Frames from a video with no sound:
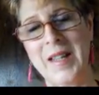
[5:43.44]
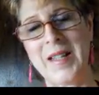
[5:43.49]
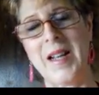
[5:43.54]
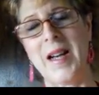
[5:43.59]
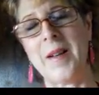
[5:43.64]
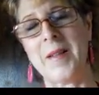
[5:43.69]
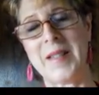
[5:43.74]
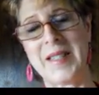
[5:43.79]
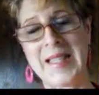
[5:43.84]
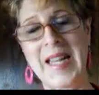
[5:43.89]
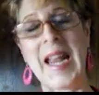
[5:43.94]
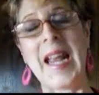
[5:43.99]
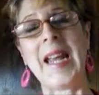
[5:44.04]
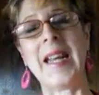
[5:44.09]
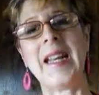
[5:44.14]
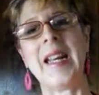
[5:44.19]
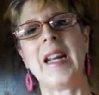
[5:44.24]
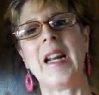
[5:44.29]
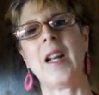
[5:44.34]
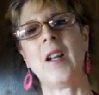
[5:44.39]

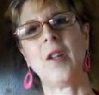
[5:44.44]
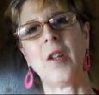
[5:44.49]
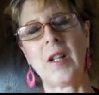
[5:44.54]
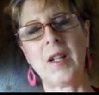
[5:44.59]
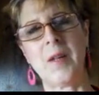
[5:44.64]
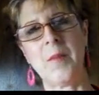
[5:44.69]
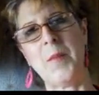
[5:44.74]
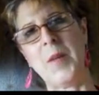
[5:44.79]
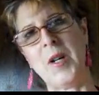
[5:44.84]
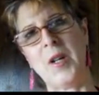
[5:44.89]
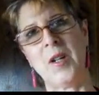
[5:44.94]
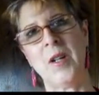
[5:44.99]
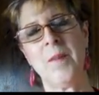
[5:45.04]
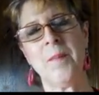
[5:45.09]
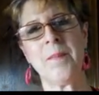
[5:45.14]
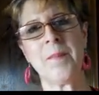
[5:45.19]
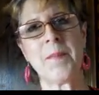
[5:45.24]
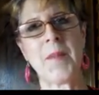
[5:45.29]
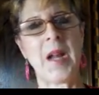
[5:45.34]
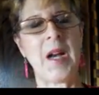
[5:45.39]
stand and I look in the mirror
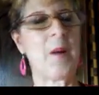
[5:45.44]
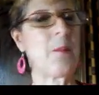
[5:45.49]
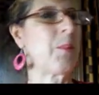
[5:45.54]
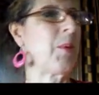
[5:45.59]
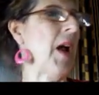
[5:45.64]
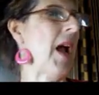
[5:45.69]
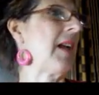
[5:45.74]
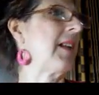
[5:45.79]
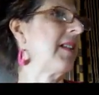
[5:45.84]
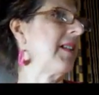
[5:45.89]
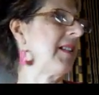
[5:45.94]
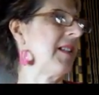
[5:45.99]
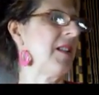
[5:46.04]
and I practice